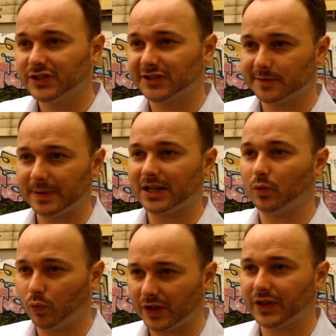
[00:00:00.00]
to speak
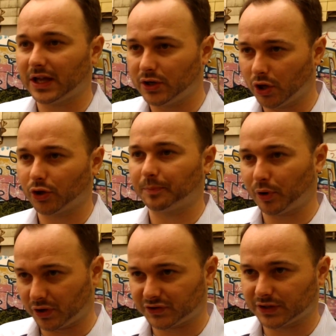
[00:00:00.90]
with another
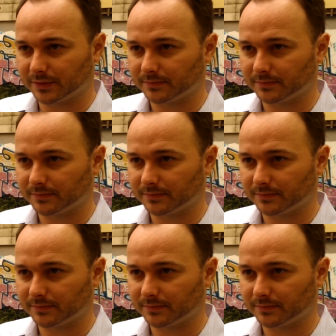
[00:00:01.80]
person.